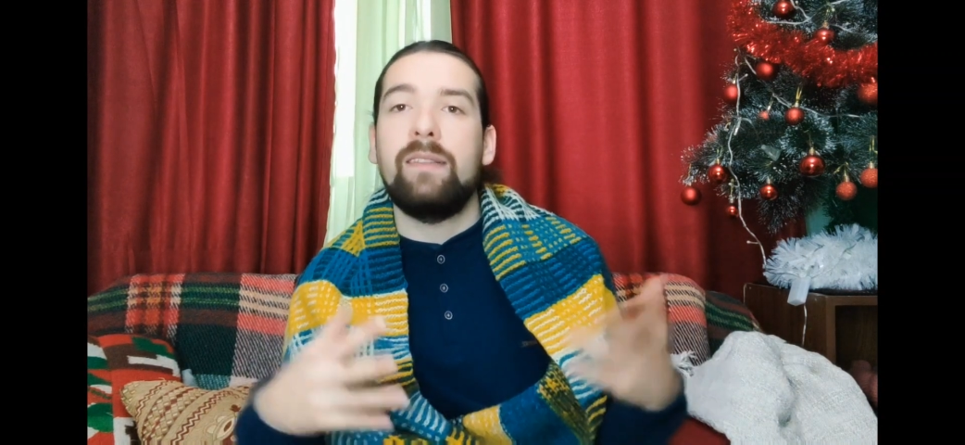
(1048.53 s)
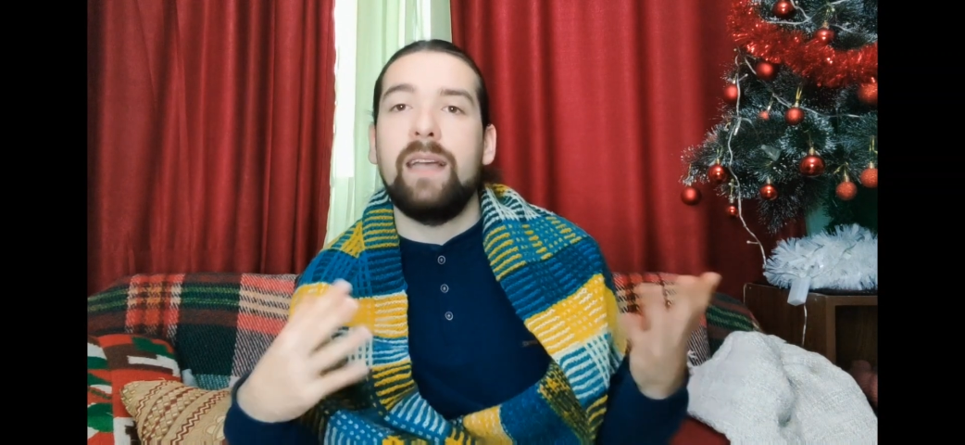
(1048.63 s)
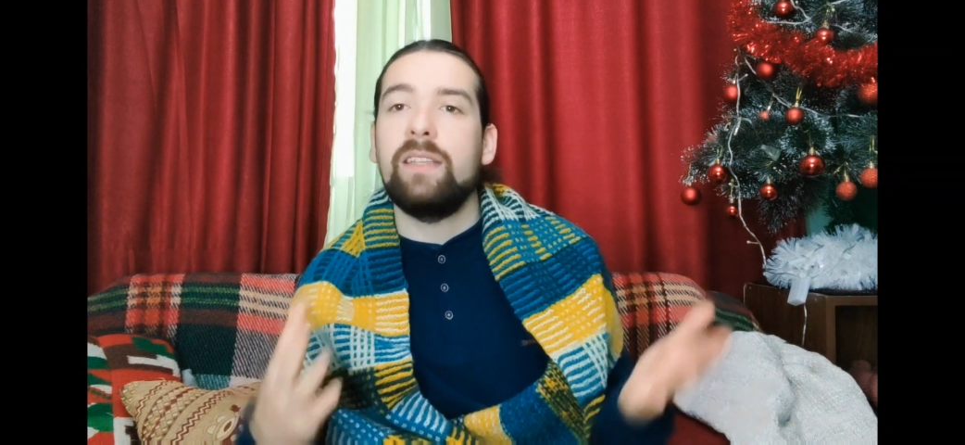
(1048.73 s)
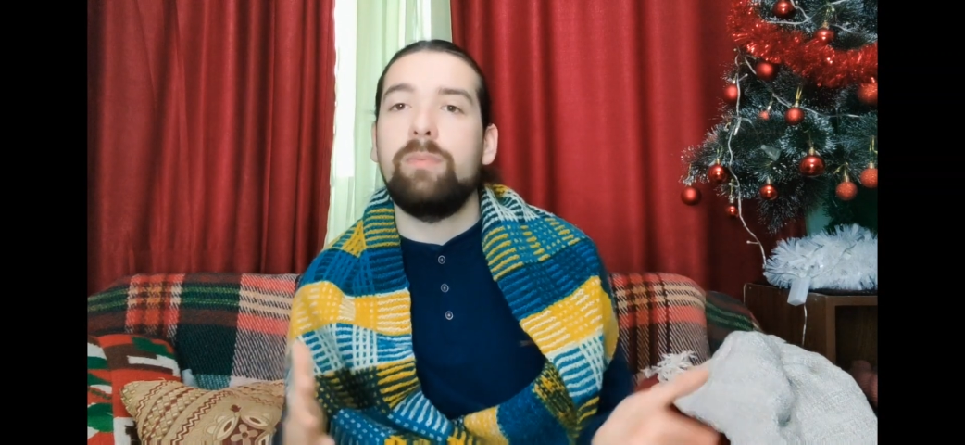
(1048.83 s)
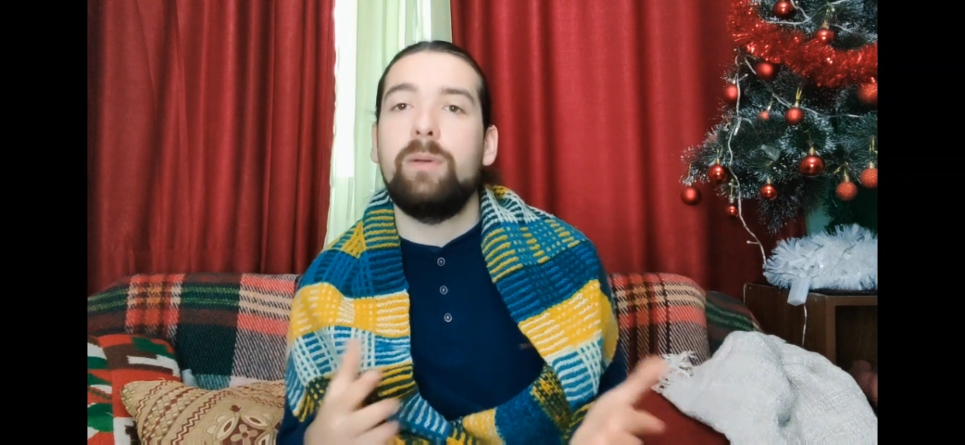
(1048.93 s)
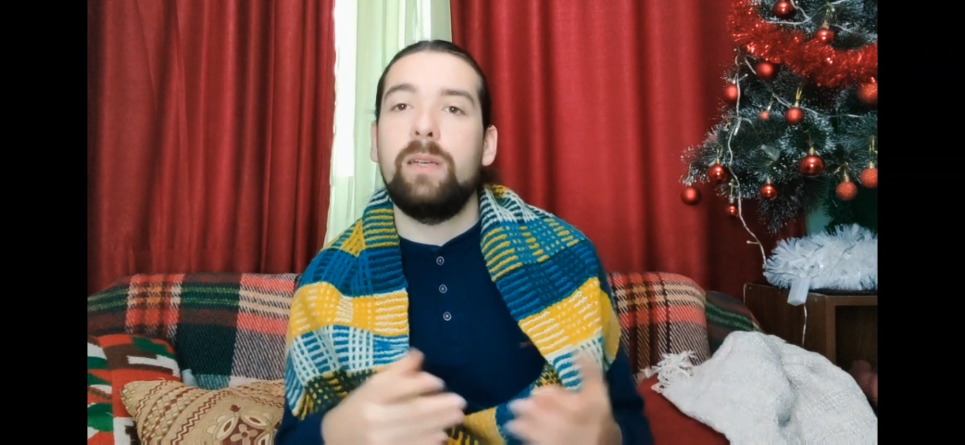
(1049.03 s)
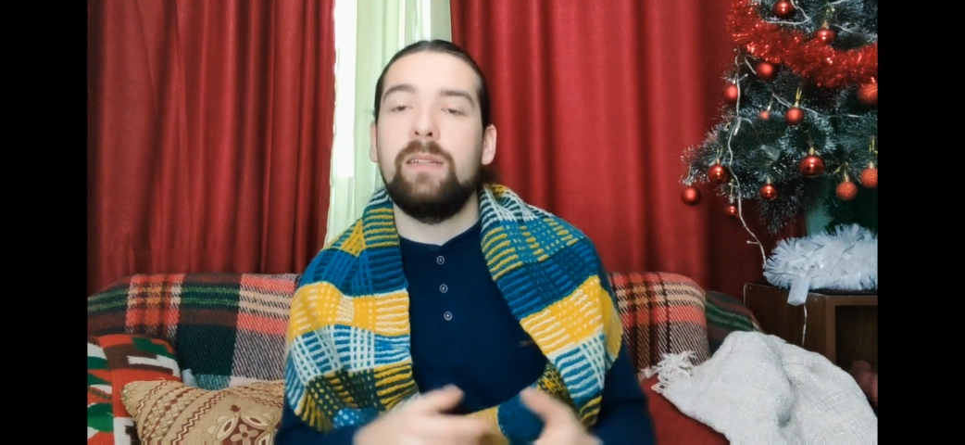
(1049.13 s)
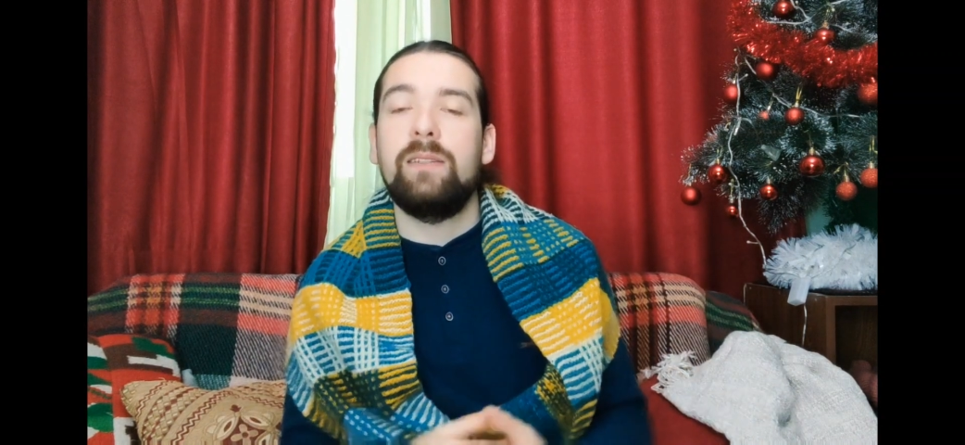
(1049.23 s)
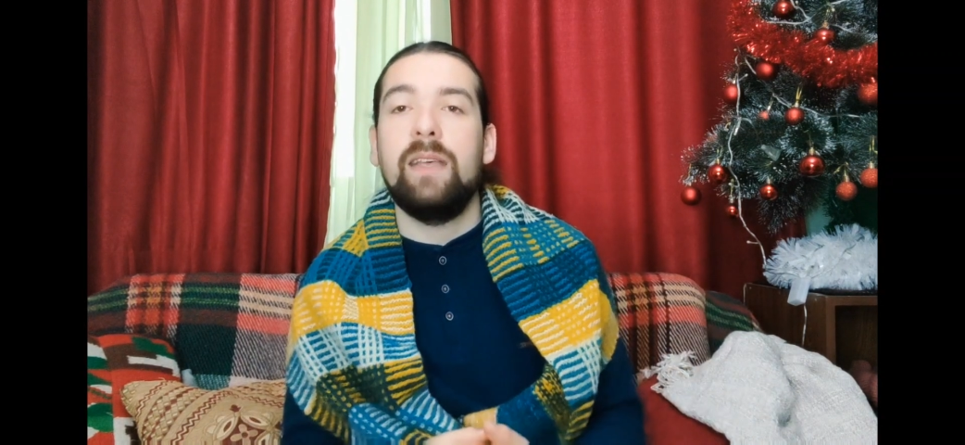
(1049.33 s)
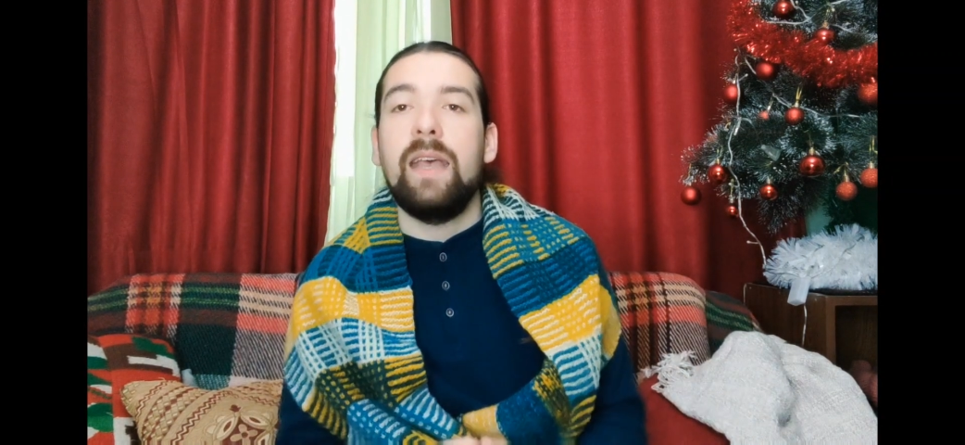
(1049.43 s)
raise our
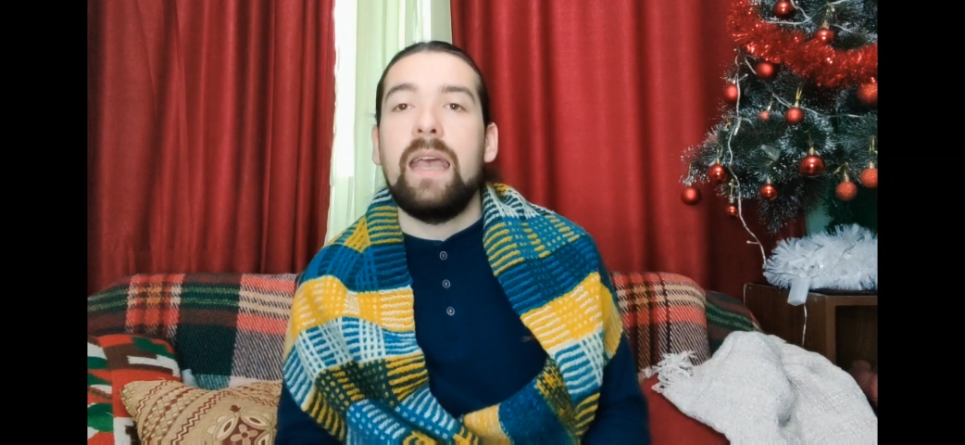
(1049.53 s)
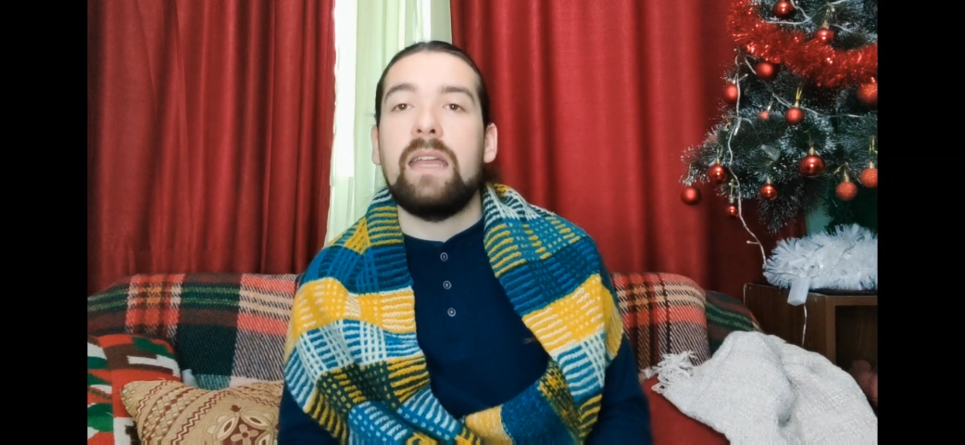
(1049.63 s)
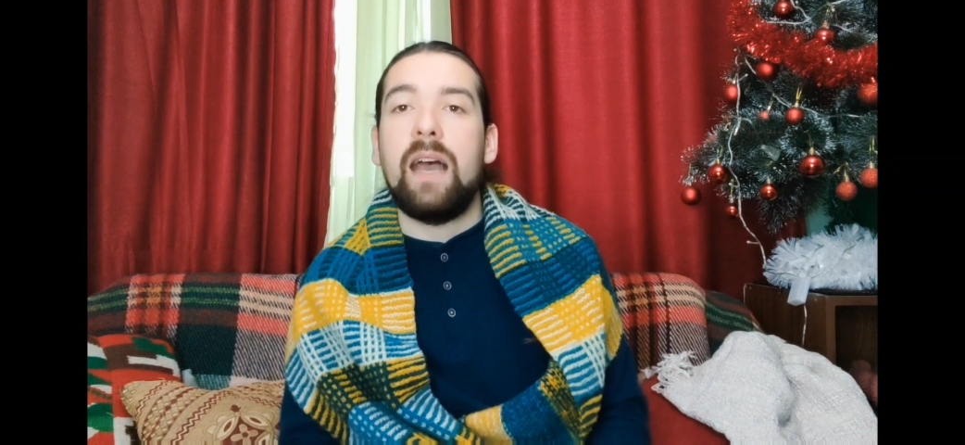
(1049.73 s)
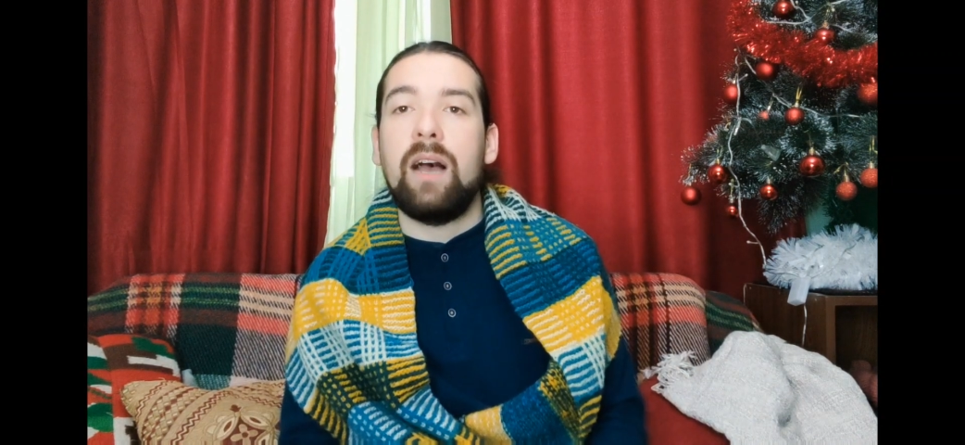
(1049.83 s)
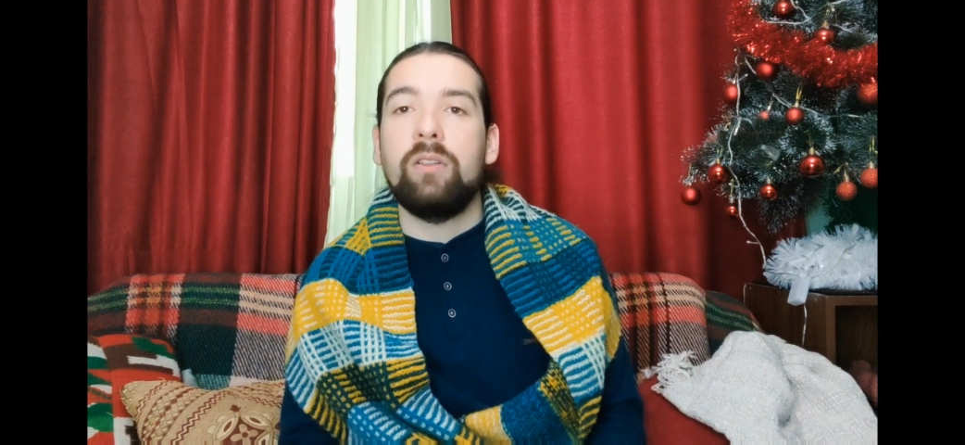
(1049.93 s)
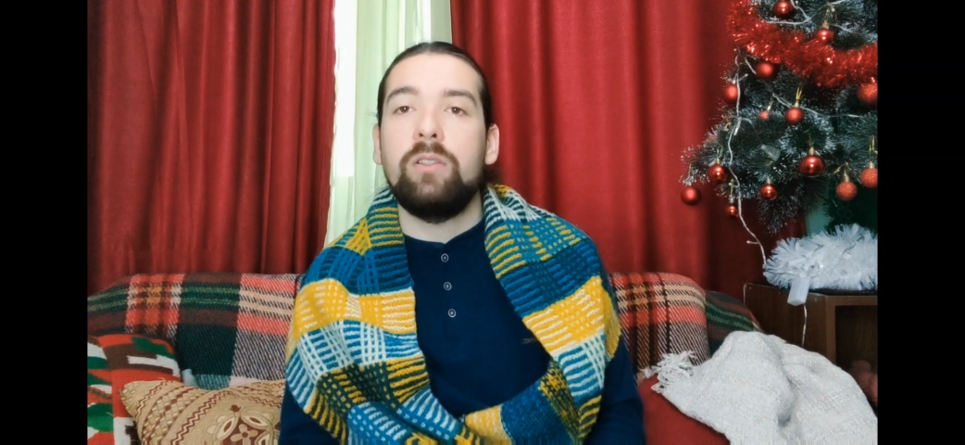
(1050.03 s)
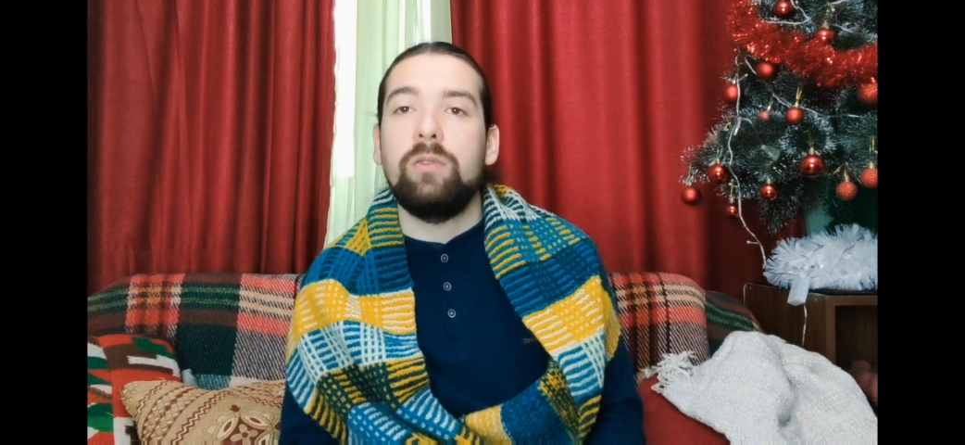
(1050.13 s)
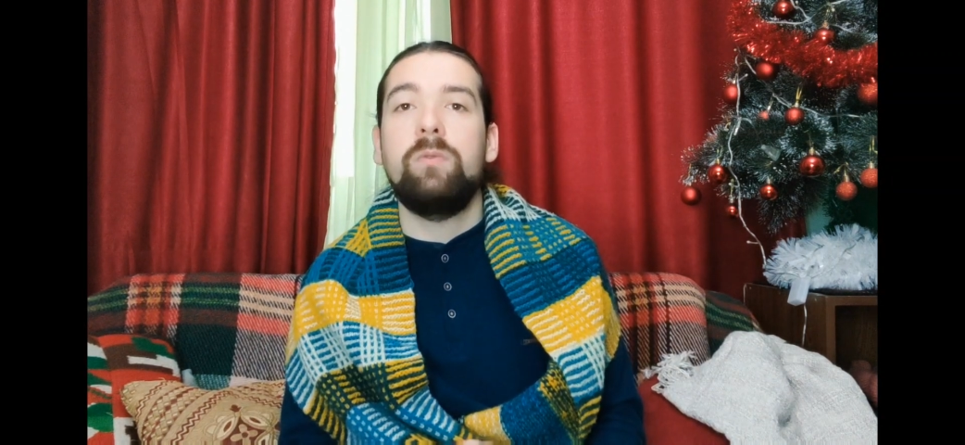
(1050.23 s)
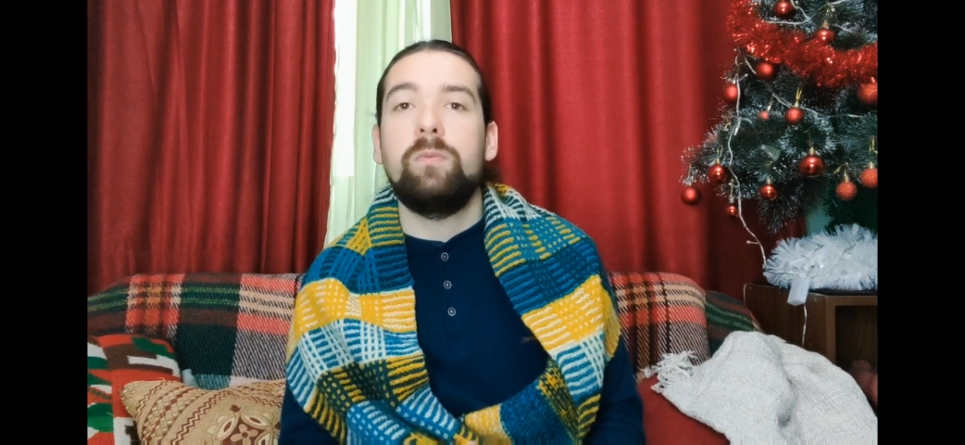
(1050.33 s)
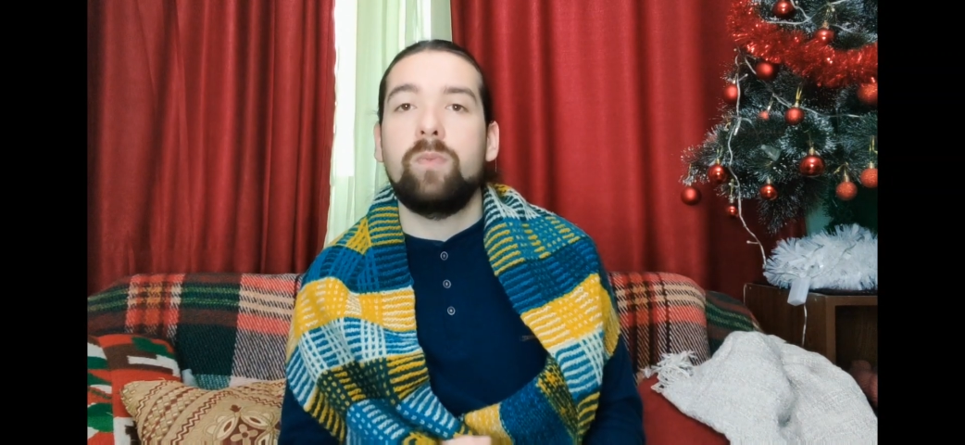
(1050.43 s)
spirits and
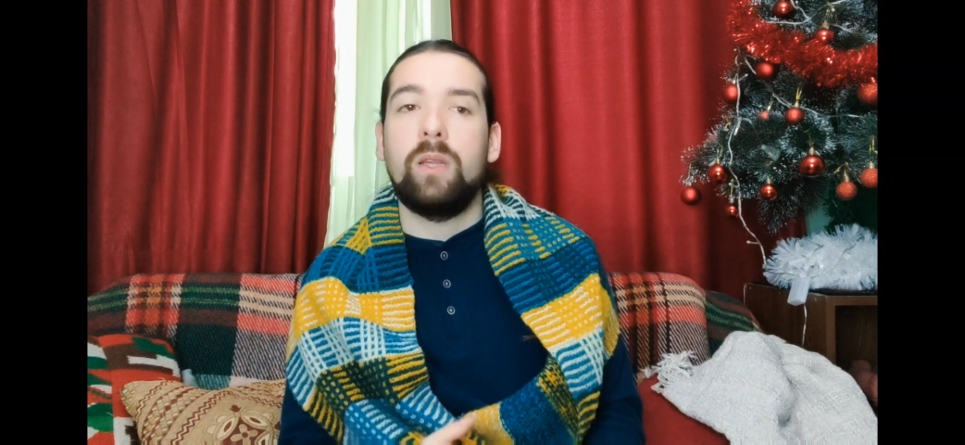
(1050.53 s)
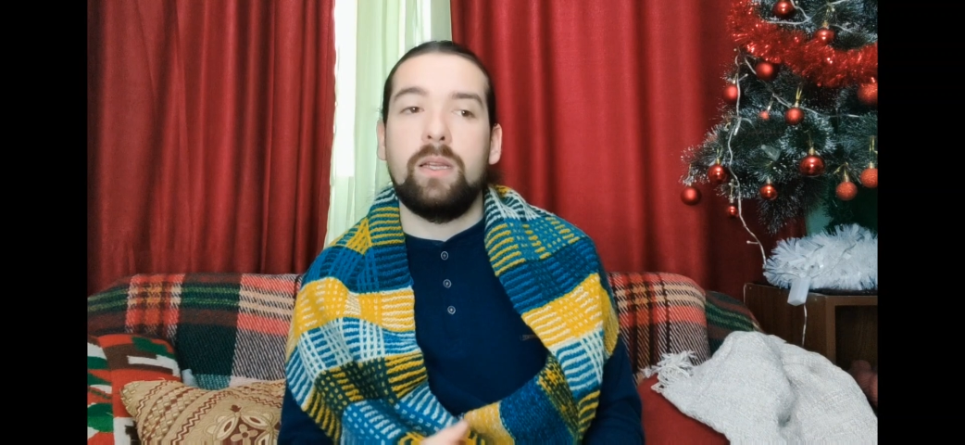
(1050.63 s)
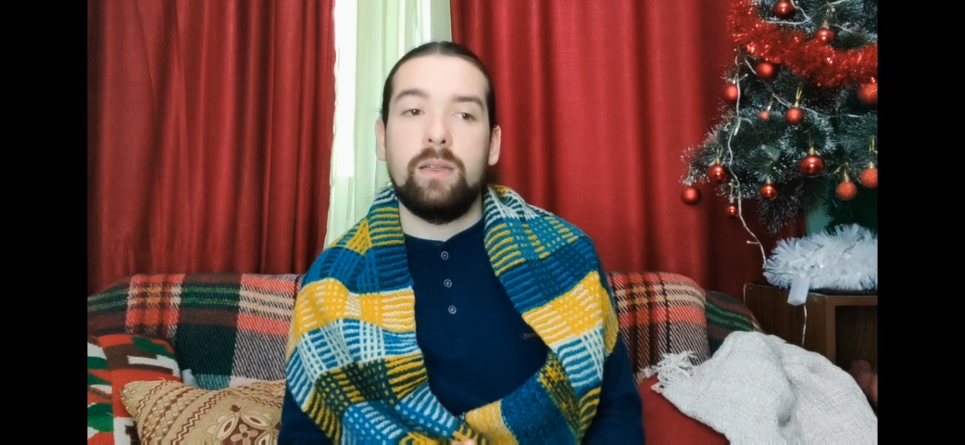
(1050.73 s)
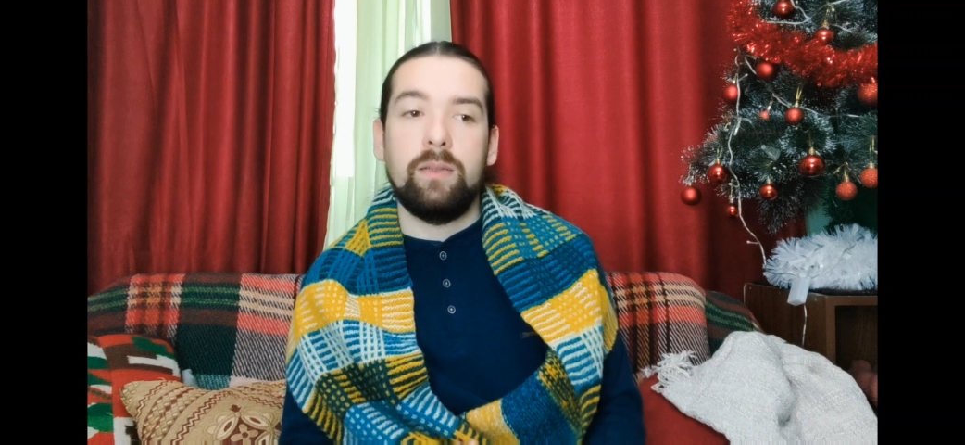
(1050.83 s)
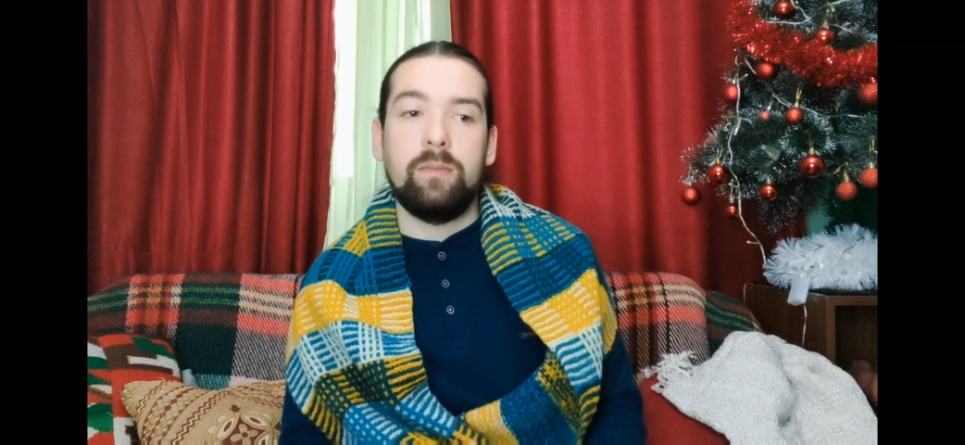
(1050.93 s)
how to